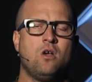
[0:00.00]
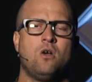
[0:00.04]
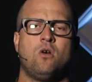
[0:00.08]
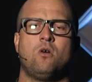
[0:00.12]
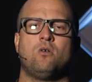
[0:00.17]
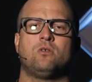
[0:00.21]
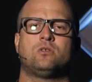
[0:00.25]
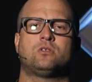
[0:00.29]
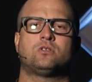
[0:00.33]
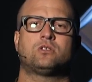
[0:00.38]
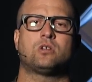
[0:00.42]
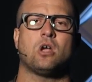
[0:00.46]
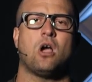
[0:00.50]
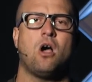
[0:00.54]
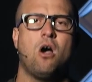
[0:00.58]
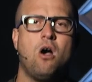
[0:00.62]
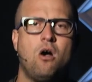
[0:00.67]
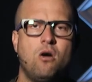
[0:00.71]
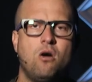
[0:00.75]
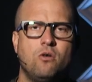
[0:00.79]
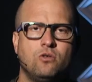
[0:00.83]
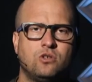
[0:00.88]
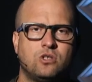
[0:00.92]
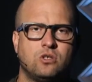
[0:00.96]
Who
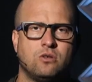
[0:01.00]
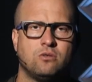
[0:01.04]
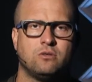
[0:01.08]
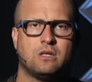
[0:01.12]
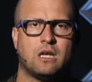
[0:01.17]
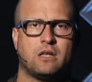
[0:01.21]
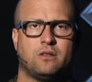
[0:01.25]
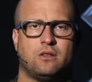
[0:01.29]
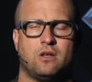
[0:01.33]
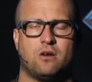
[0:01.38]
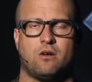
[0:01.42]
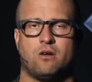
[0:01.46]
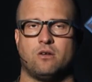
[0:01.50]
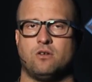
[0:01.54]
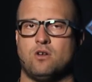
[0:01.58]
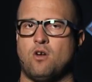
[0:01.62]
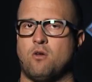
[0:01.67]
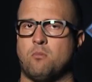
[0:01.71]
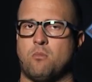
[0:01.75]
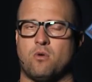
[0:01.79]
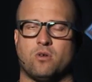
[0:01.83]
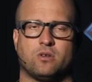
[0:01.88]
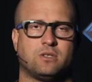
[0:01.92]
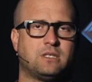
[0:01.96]
told you that there are no
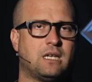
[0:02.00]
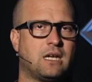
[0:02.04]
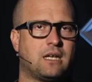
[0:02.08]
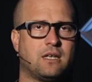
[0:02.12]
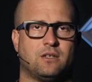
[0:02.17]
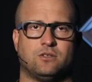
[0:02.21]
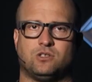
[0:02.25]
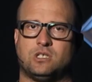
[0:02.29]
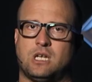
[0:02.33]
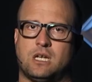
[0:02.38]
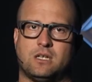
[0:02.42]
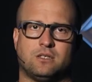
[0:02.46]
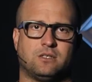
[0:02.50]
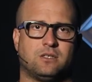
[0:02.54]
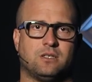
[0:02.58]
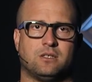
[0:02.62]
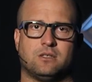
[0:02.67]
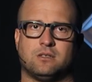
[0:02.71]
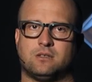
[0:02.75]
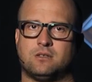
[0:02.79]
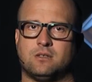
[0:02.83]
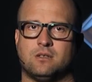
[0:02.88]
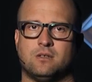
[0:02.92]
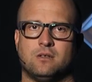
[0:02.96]
more second
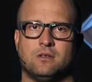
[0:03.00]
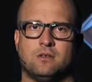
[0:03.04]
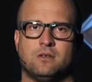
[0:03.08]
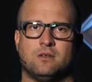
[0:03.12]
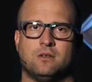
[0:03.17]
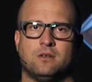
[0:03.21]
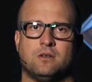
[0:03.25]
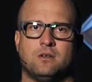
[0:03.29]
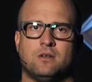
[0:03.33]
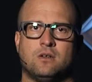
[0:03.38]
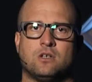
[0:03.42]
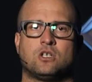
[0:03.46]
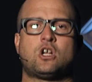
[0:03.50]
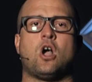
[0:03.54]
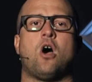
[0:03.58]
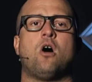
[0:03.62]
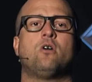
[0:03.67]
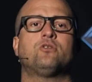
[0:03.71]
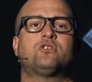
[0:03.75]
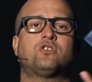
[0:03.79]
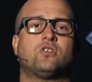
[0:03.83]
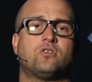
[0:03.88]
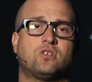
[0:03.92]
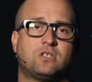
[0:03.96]
chances?
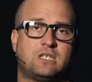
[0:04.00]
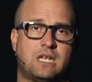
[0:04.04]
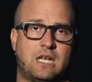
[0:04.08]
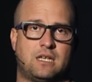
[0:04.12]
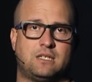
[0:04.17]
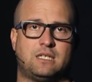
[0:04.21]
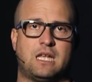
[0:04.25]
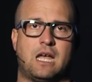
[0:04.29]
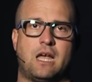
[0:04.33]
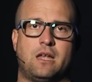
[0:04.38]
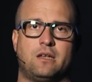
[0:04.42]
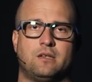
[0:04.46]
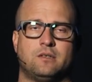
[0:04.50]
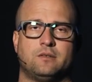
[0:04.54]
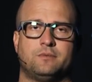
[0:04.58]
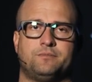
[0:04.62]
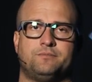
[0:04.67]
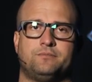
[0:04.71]
Culture says that.